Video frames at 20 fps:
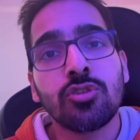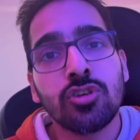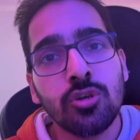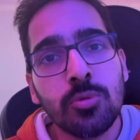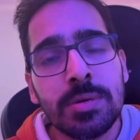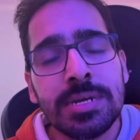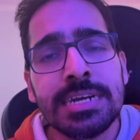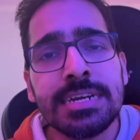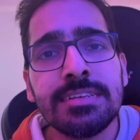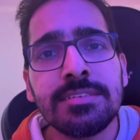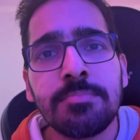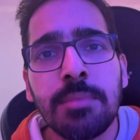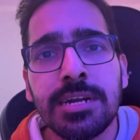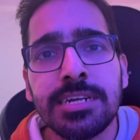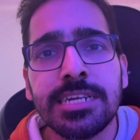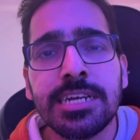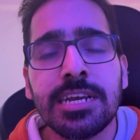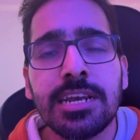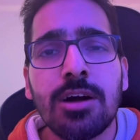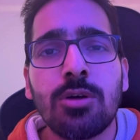So Kubernetes
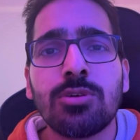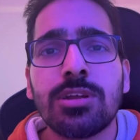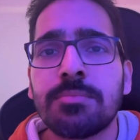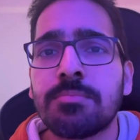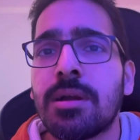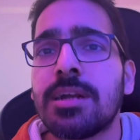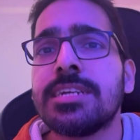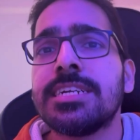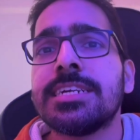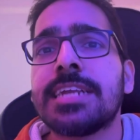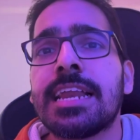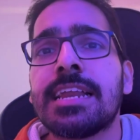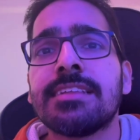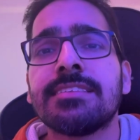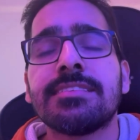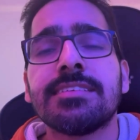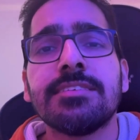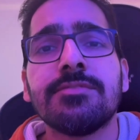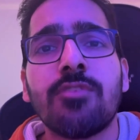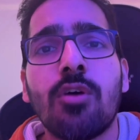multi-cloud and
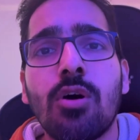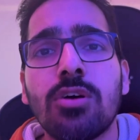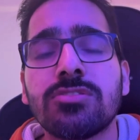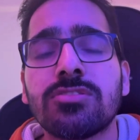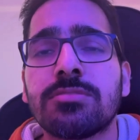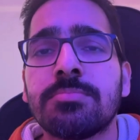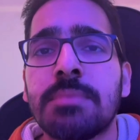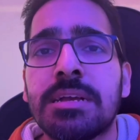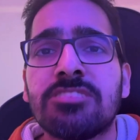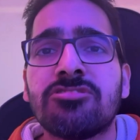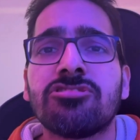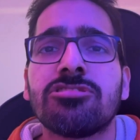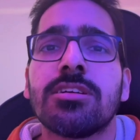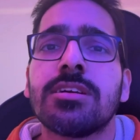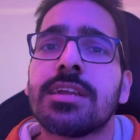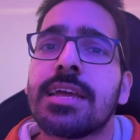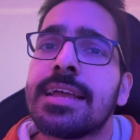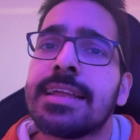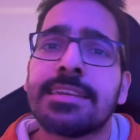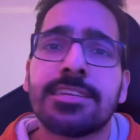multi-tenancy was
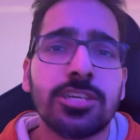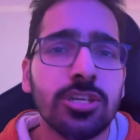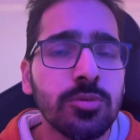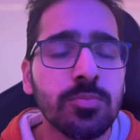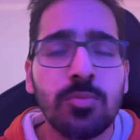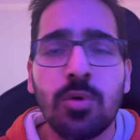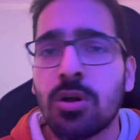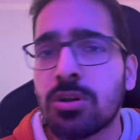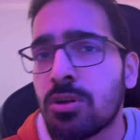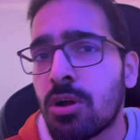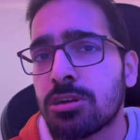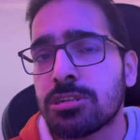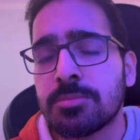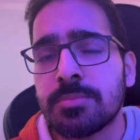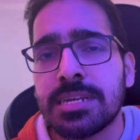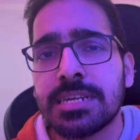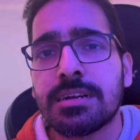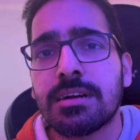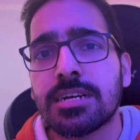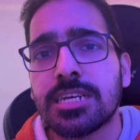mentioned in KubeCon
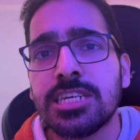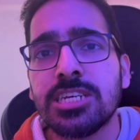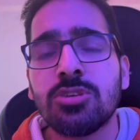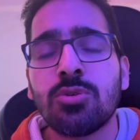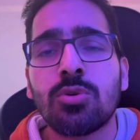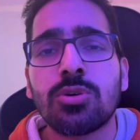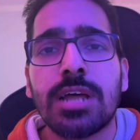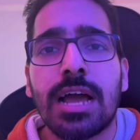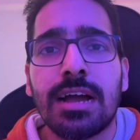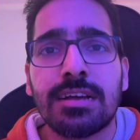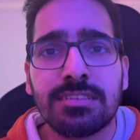North America keynote